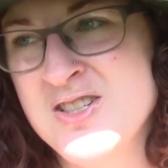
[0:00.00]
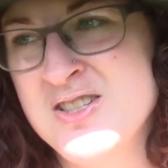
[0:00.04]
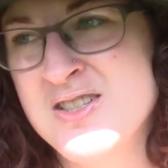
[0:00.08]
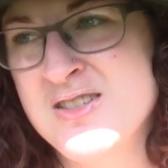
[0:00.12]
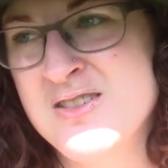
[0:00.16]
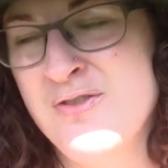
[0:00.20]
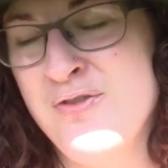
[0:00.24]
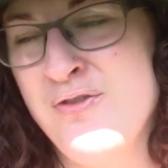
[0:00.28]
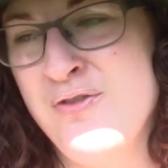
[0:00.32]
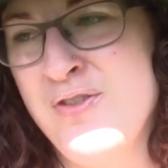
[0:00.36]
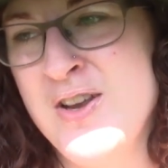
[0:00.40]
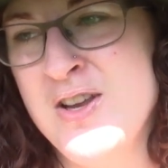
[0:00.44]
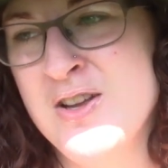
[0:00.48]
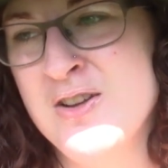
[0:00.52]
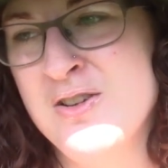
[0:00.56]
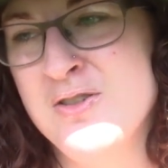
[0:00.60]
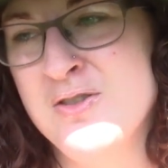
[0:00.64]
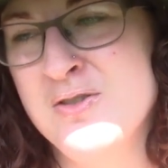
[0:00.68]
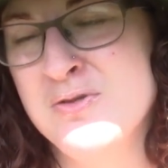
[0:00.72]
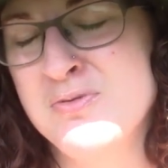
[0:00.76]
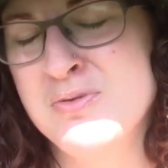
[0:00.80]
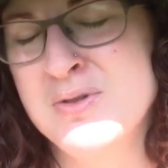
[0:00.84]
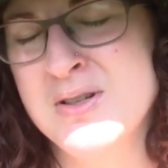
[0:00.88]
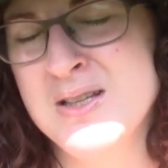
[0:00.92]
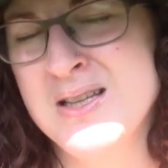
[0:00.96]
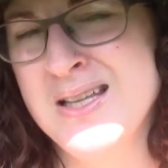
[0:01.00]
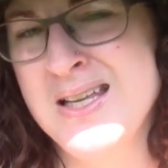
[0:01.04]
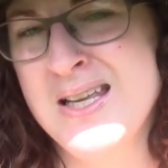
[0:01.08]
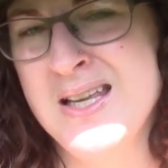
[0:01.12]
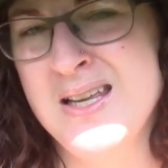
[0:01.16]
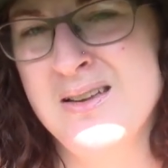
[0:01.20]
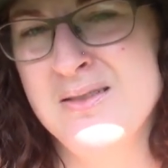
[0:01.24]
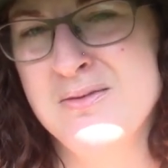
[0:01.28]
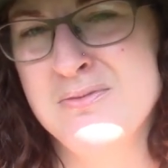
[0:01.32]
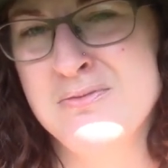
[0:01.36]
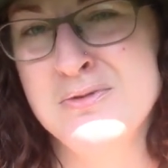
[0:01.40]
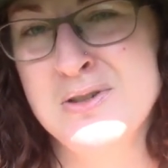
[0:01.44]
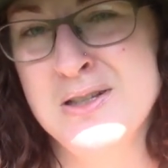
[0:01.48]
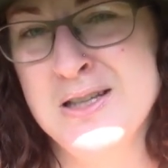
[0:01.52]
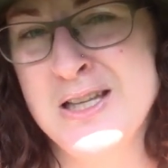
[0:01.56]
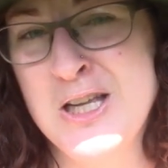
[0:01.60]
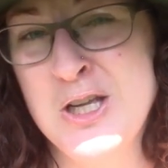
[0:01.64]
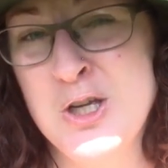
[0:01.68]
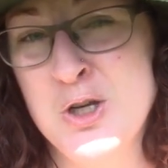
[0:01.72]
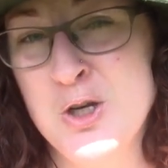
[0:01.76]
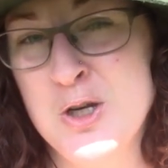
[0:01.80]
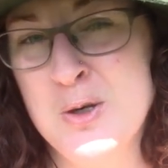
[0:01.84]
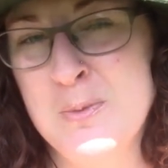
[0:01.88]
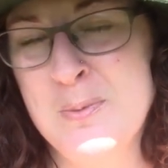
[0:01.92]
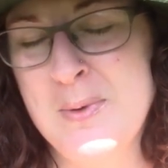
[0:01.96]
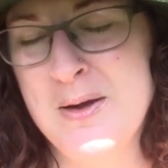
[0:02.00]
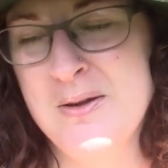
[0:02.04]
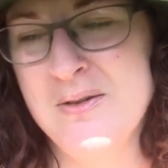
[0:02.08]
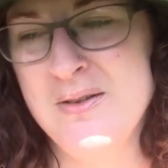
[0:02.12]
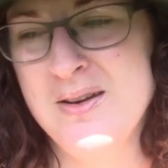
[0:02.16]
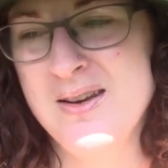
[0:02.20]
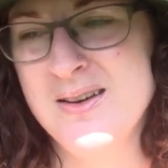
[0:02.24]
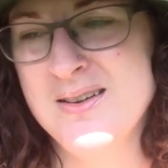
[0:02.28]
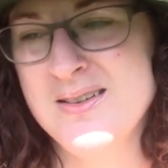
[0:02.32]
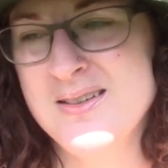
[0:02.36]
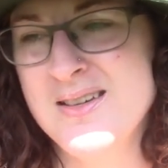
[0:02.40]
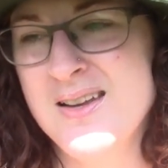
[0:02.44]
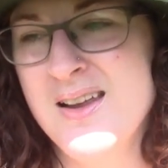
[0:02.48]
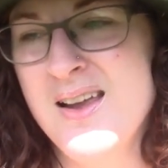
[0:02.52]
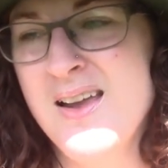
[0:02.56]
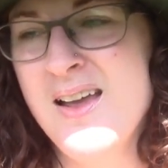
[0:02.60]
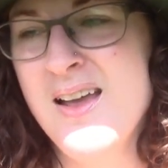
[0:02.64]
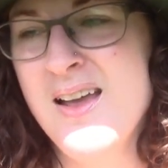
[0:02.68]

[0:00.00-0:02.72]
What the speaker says: just feel really, really good about it.